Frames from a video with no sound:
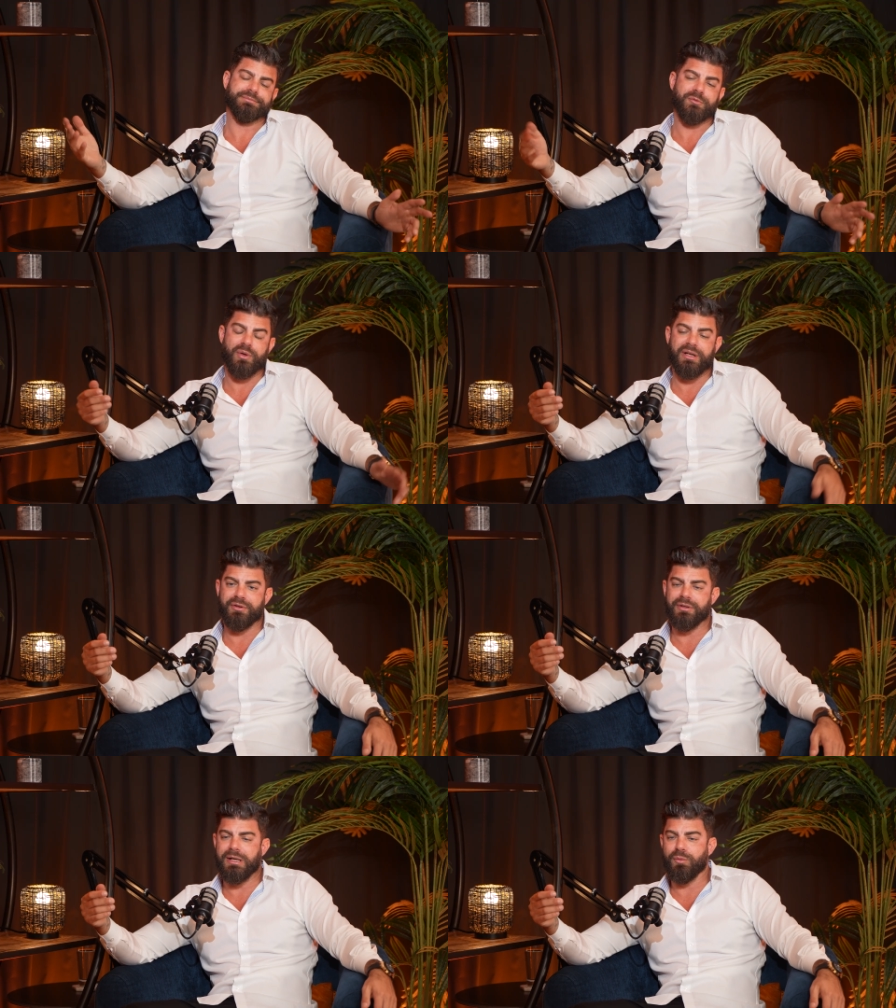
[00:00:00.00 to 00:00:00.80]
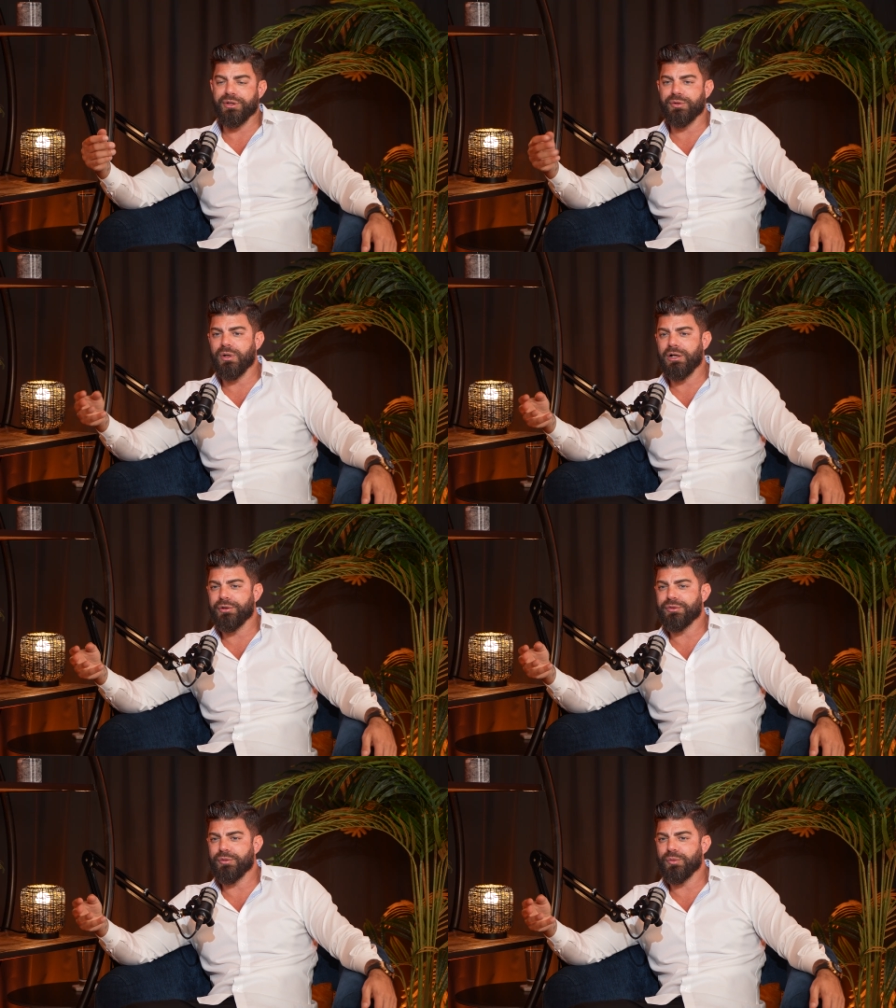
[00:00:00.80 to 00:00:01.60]
whatever. And we do a
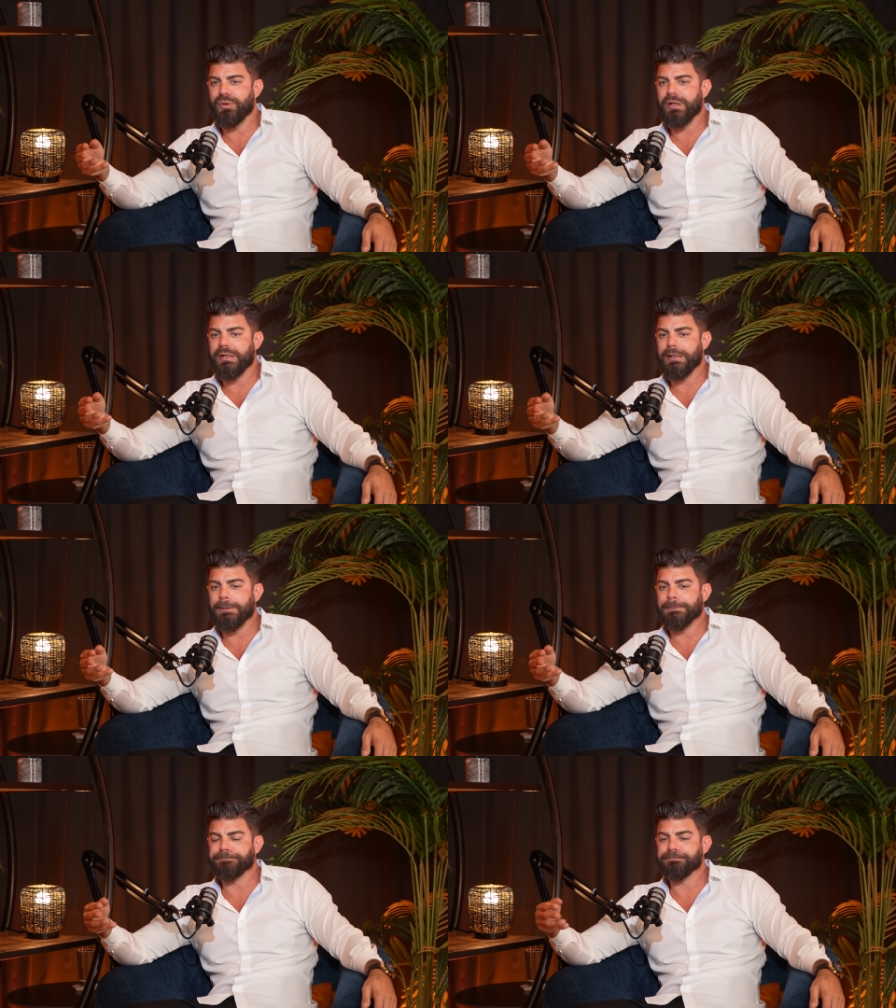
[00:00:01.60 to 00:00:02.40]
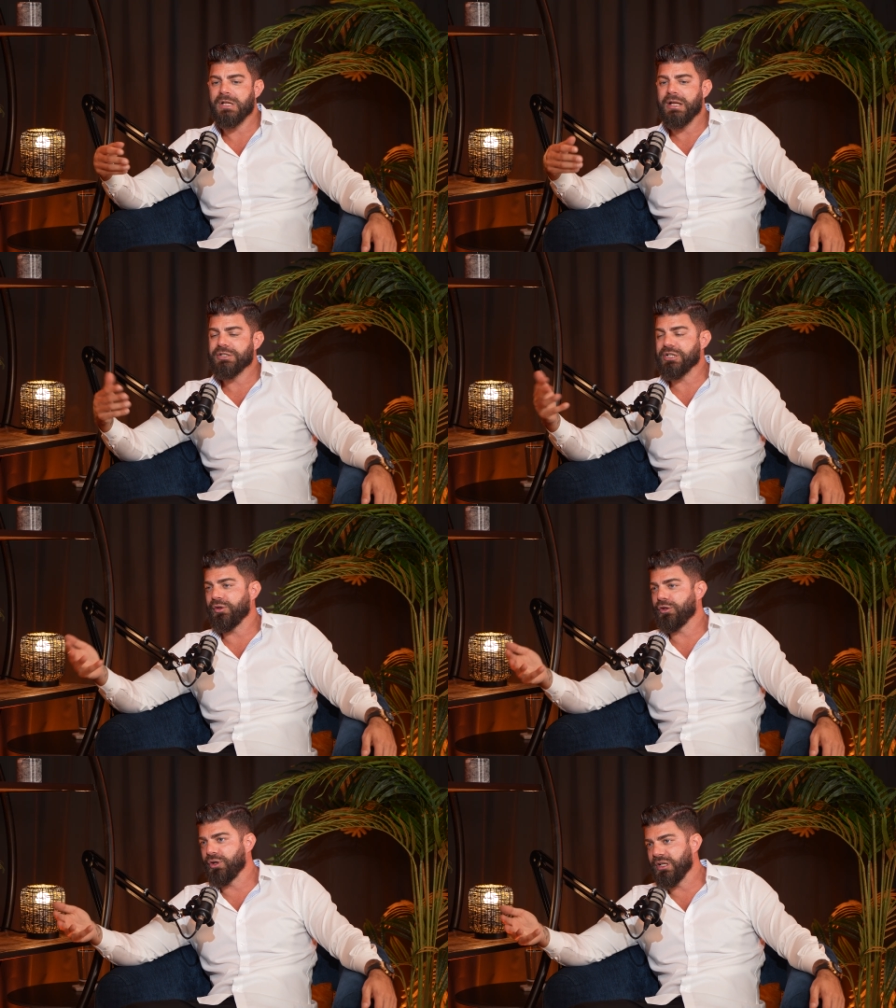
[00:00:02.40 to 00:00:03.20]
lot to
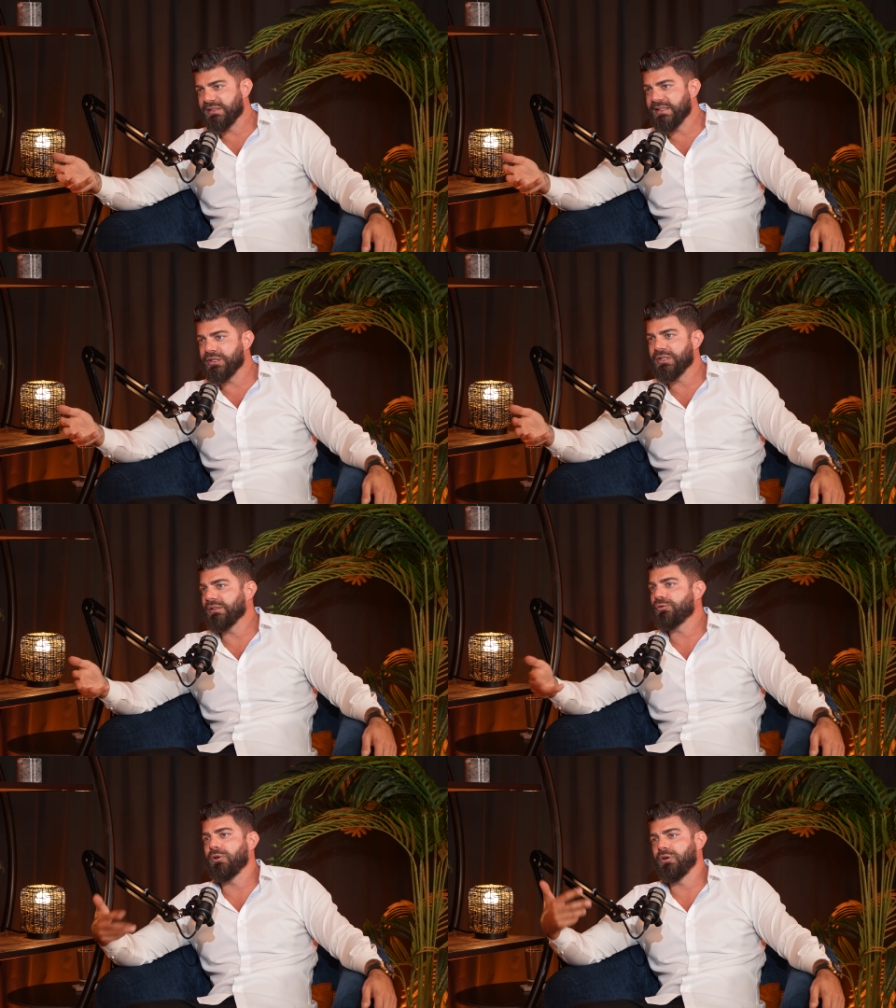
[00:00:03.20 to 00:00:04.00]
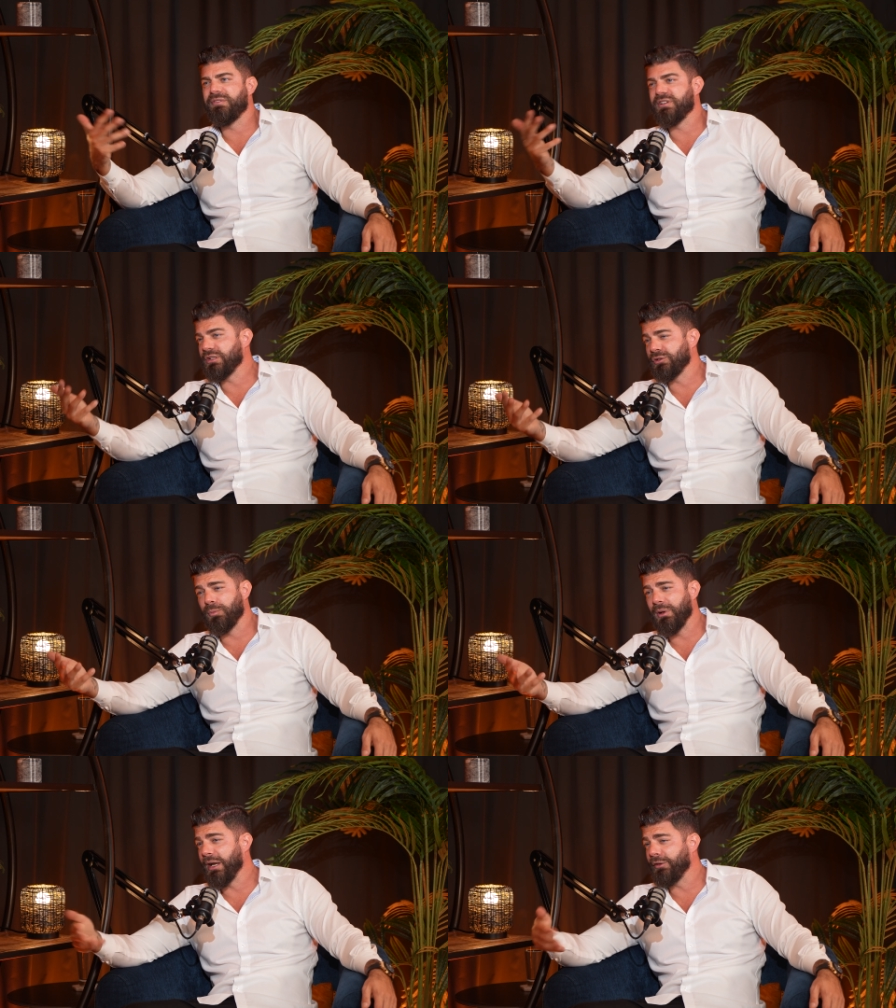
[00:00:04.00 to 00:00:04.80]
charity organizations. We're an official
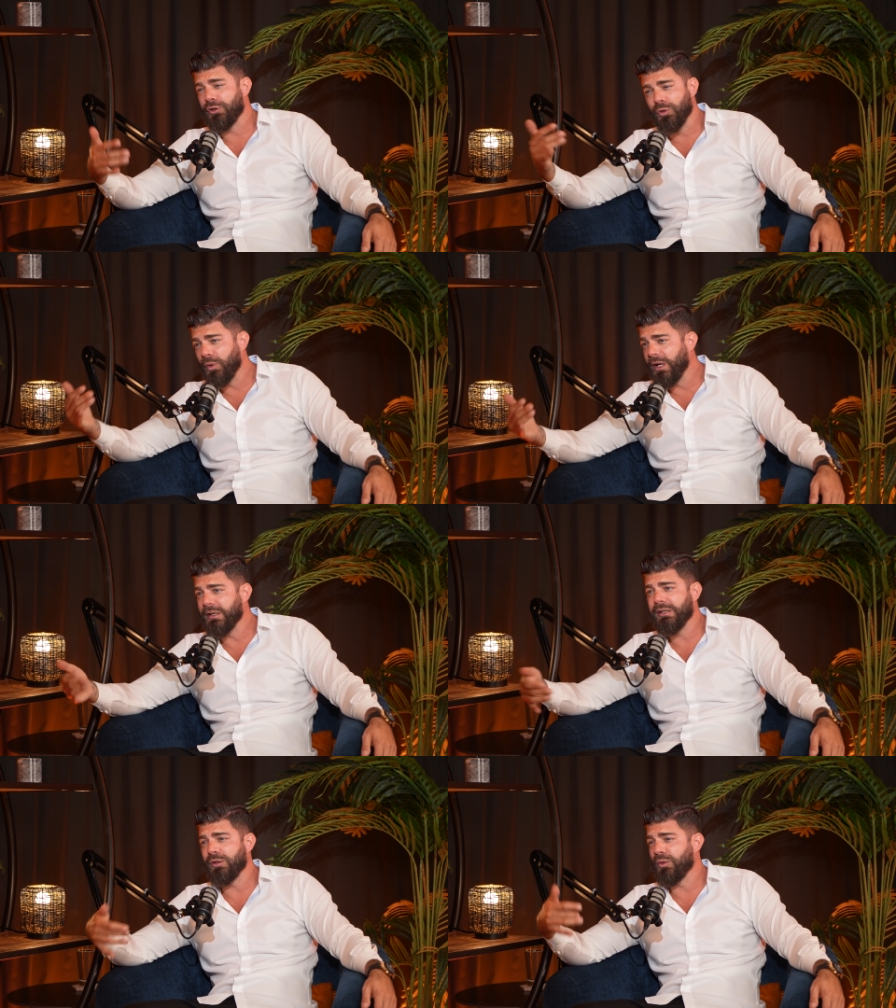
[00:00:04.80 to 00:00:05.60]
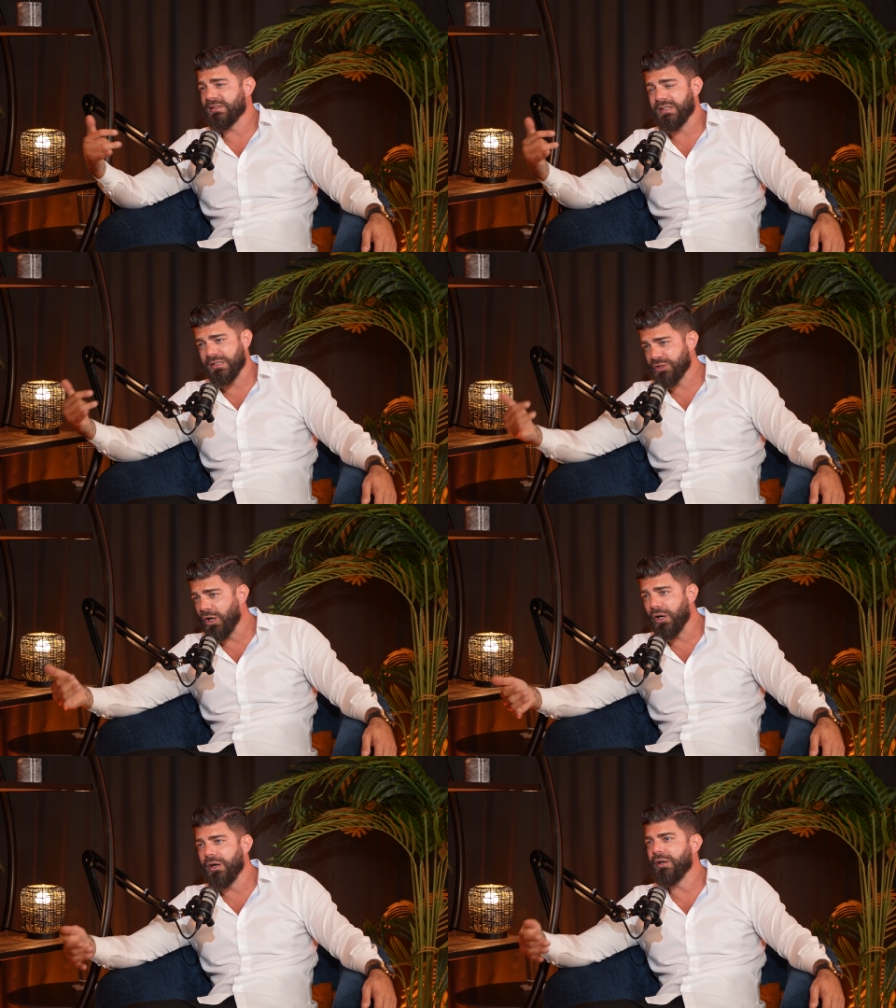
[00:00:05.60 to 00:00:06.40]
supplier to UN,
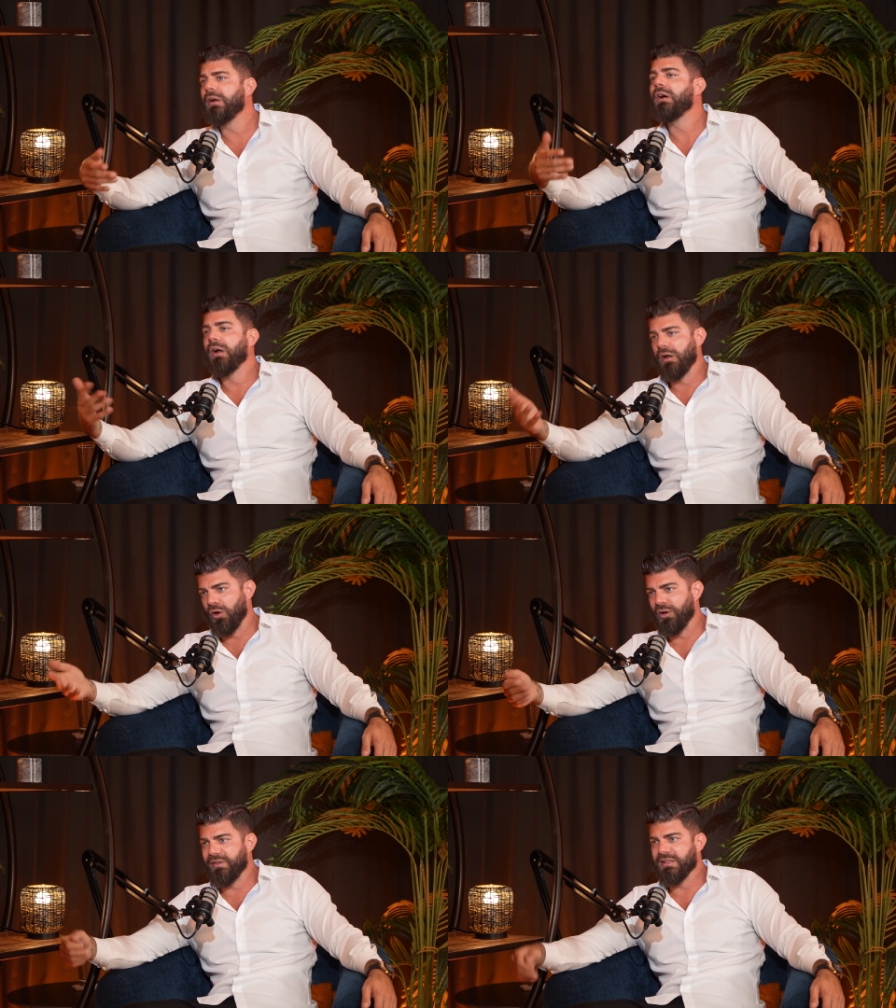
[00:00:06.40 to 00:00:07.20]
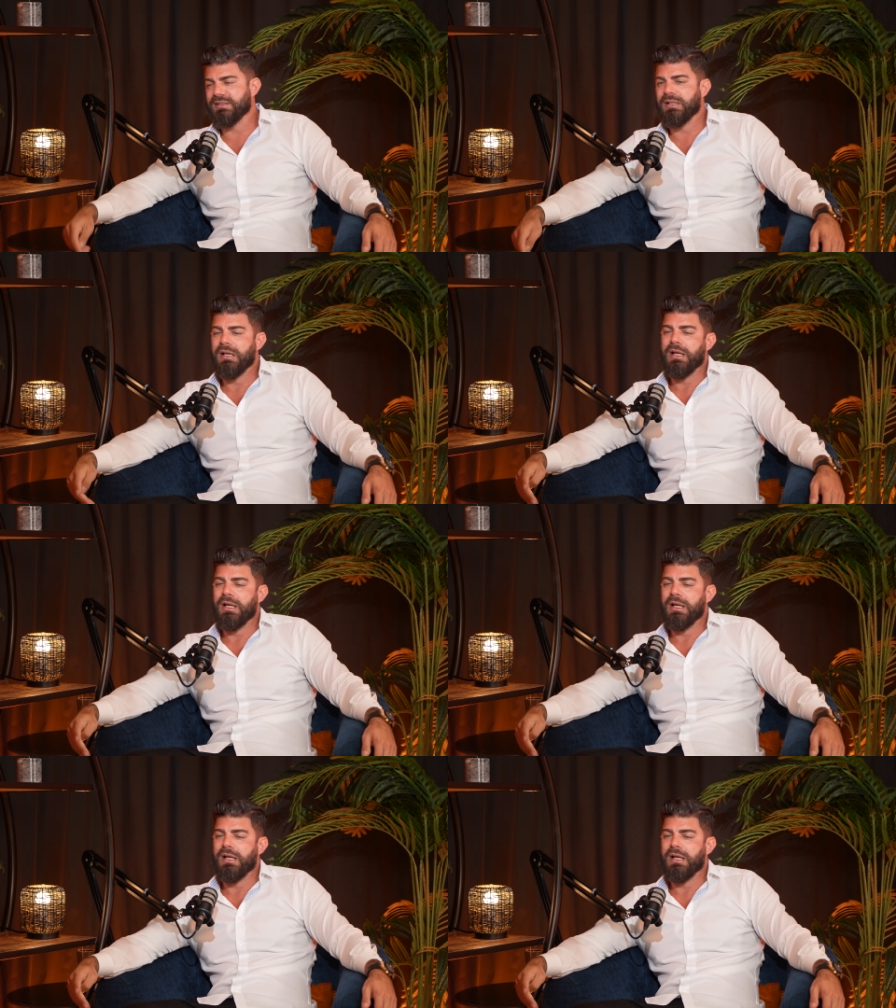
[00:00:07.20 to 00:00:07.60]
UNCHR, all of this.